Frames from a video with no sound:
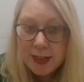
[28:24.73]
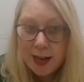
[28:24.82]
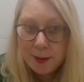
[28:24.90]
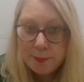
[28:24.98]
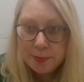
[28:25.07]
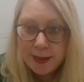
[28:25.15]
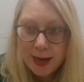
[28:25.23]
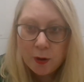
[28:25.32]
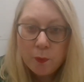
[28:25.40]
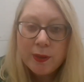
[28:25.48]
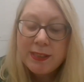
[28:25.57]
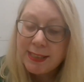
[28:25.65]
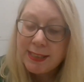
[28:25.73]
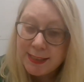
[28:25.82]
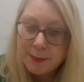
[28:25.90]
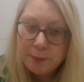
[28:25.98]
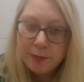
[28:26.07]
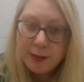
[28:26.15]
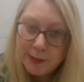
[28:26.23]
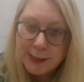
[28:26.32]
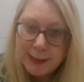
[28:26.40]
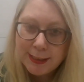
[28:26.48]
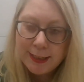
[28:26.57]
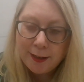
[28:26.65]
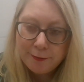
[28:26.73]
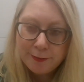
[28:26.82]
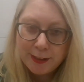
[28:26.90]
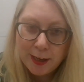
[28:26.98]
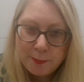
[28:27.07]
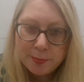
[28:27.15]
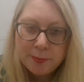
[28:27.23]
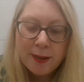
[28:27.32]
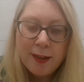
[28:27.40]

an app now. We did previously have an app.